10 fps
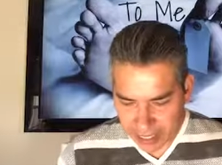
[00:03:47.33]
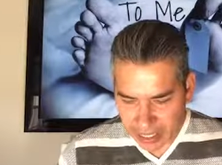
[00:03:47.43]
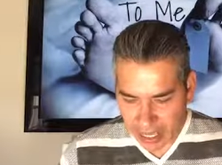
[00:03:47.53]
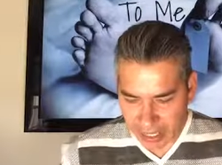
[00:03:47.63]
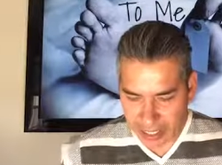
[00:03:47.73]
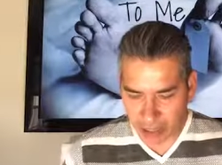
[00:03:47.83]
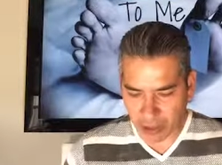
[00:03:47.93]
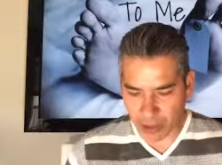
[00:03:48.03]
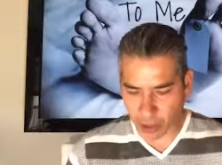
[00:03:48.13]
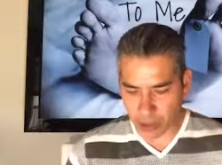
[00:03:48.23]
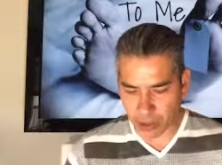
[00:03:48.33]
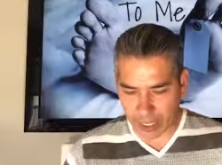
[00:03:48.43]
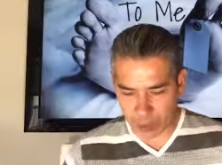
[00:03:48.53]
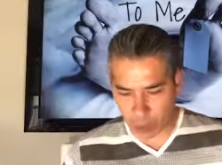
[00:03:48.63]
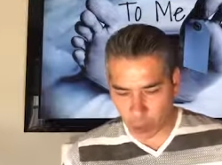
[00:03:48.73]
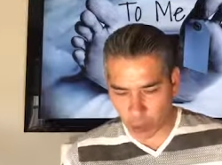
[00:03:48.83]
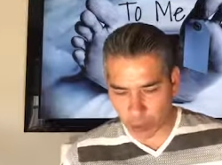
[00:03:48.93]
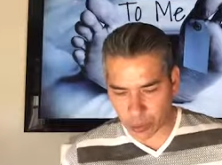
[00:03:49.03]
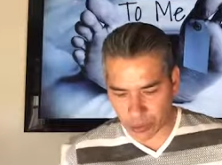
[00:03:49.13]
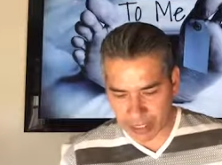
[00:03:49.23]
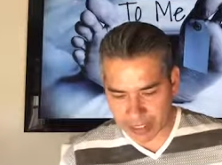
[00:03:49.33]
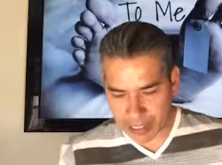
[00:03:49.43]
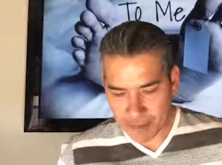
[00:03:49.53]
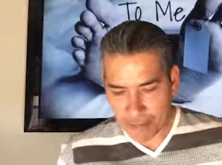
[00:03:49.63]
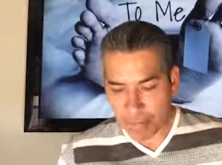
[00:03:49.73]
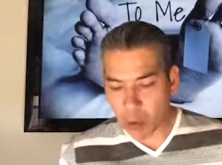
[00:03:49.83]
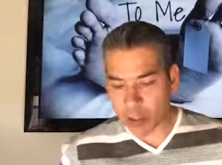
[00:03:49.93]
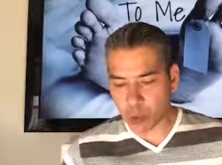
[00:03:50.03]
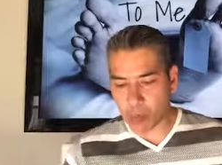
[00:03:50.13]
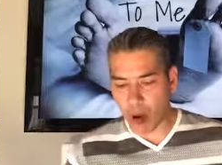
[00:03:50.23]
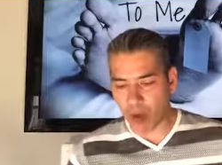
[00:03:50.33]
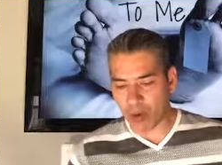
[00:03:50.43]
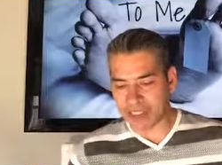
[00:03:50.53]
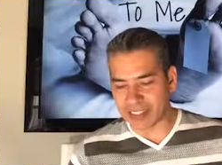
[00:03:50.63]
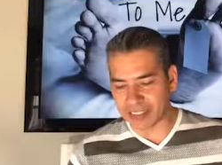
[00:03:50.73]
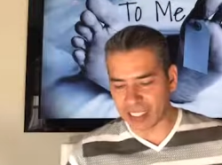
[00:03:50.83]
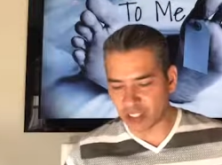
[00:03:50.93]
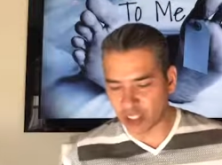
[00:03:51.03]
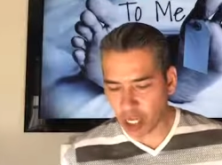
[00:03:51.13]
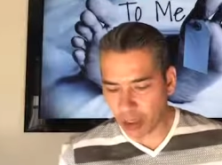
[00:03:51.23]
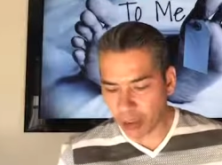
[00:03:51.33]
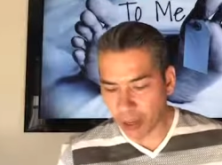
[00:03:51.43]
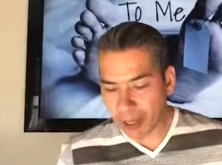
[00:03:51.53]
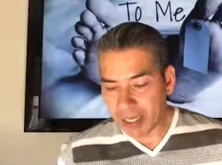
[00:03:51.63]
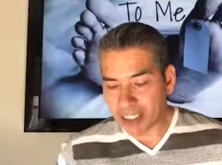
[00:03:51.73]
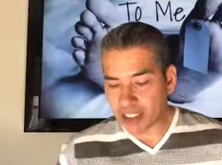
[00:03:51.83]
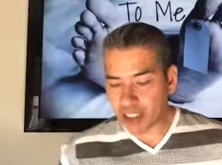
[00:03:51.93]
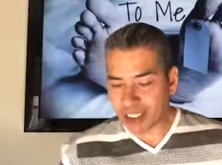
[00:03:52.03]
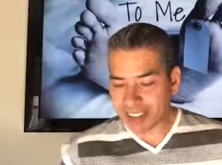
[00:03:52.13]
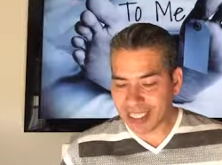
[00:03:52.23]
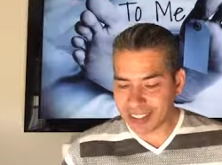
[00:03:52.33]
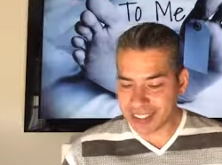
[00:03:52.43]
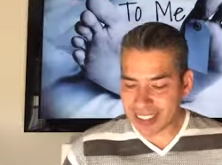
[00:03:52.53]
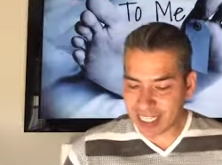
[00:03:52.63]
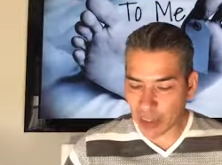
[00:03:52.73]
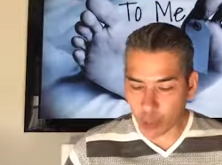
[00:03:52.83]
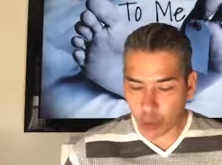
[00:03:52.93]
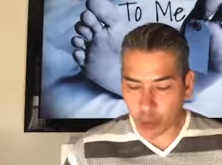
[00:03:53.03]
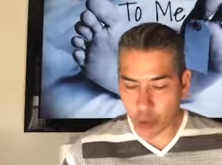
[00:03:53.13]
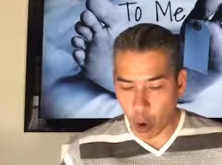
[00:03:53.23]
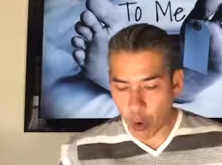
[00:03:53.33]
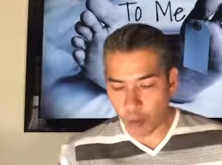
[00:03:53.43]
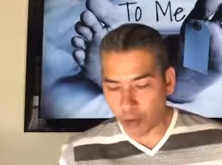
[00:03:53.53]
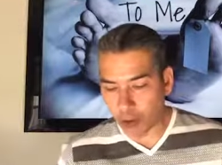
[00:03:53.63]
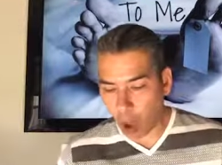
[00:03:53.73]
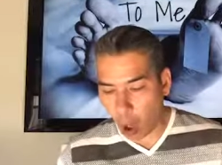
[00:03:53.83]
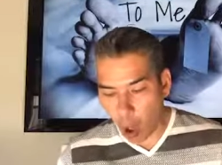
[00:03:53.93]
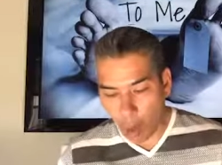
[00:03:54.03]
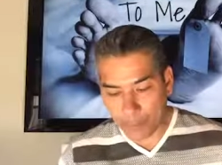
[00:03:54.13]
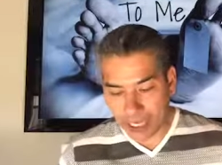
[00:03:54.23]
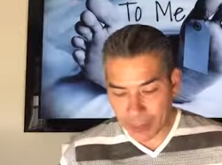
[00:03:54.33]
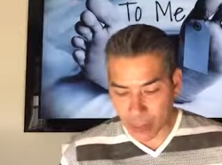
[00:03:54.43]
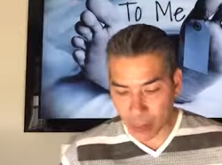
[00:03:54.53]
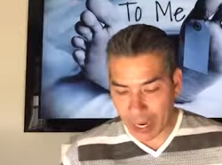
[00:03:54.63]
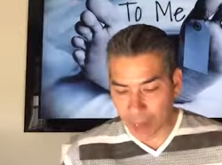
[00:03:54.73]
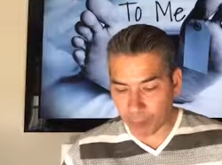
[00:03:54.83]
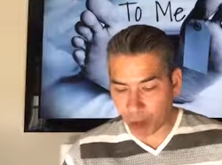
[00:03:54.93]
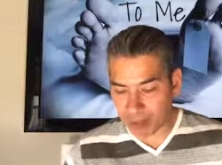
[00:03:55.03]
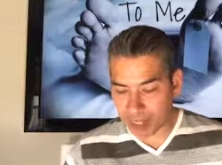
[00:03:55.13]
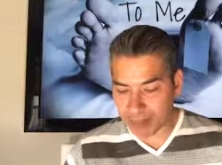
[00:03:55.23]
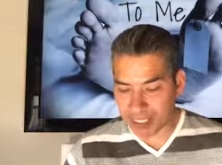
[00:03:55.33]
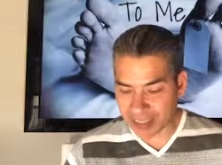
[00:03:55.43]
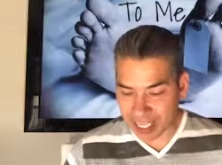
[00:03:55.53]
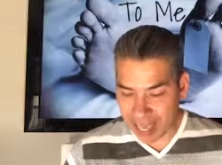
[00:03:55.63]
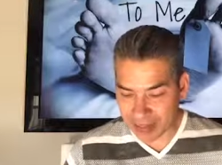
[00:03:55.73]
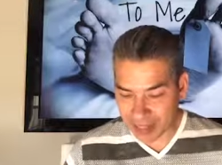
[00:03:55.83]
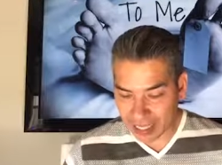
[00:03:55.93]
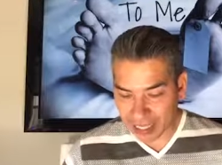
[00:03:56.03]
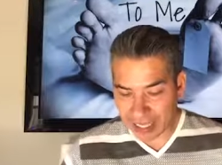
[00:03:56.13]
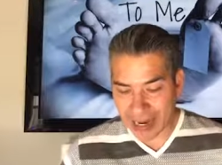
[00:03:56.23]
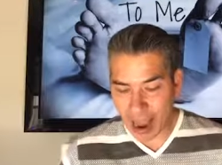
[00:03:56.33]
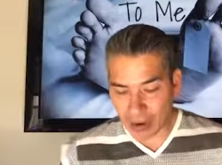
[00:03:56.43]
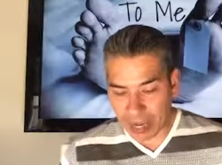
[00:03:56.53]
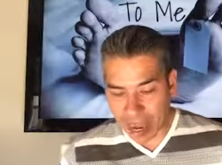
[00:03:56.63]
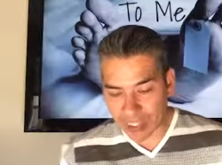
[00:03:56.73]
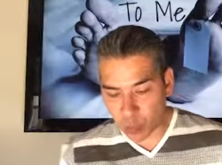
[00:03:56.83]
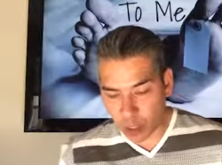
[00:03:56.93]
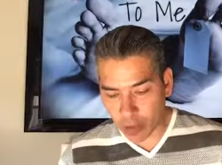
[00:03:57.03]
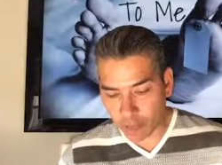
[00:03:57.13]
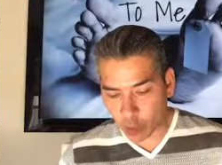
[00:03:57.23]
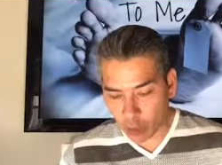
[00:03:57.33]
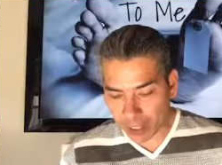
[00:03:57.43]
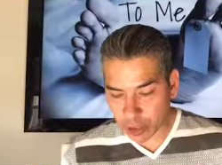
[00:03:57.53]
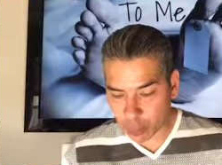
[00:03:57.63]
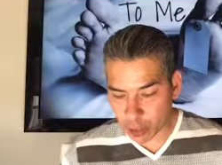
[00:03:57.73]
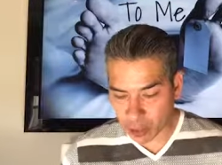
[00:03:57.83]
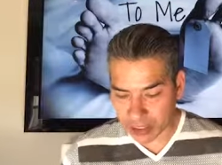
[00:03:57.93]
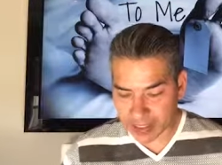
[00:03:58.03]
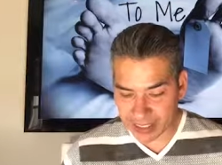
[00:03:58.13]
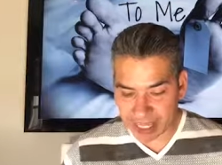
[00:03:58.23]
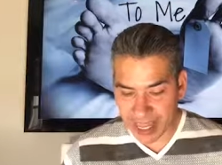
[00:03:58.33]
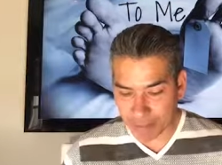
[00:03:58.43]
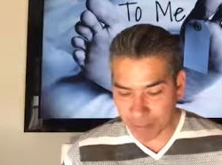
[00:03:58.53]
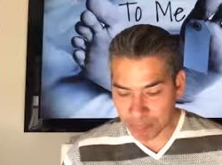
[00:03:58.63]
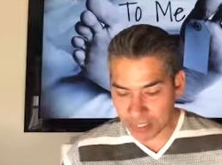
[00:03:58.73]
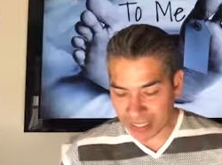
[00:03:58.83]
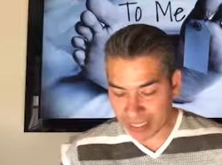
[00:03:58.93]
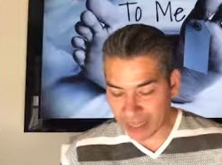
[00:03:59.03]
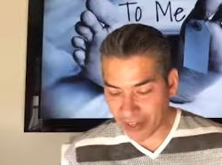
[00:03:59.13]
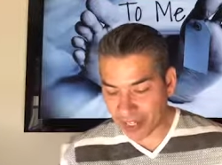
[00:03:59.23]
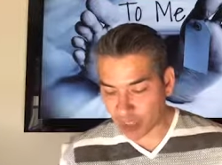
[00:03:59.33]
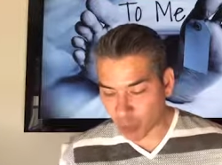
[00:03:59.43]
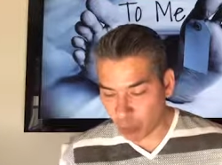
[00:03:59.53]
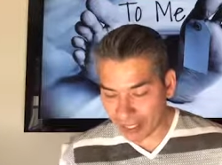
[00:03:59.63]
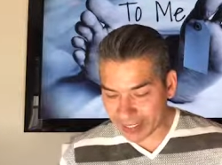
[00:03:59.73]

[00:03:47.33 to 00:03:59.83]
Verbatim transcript: uh, here as we're as we work through this. Notice what Paul writes. He says, "So just as sin ruled over all people and brought them to death." Now God's wonderful grace rules instead, giving us right